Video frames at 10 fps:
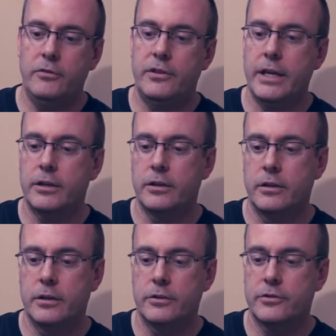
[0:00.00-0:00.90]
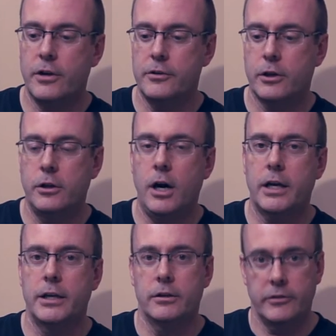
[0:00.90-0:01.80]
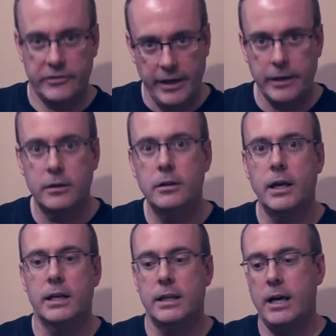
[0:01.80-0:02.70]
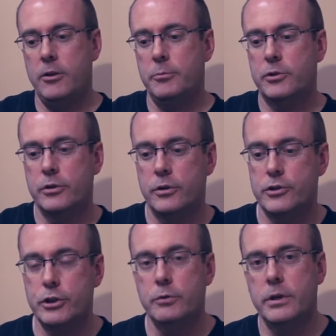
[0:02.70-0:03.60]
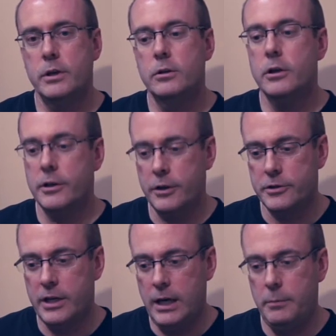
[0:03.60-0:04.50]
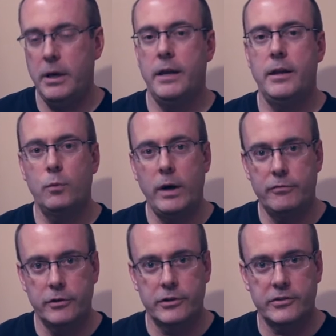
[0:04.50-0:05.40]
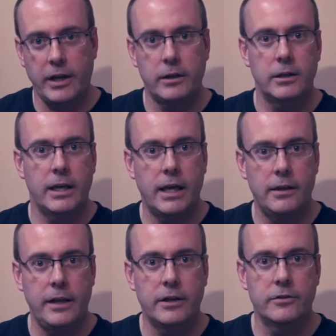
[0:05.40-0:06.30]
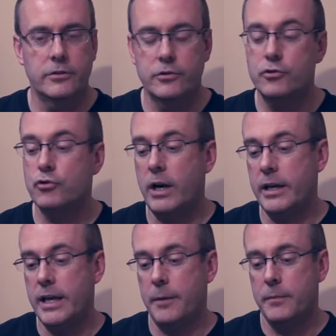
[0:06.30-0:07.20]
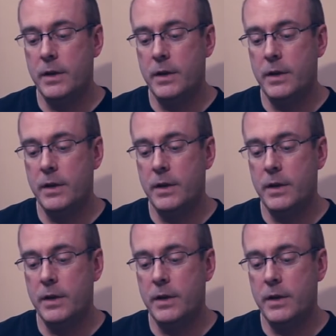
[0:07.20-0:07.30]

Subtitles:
They can start the clock and it will cycle and allow them to shoot, look at their time, and then wait for it to cycle again and they can try again.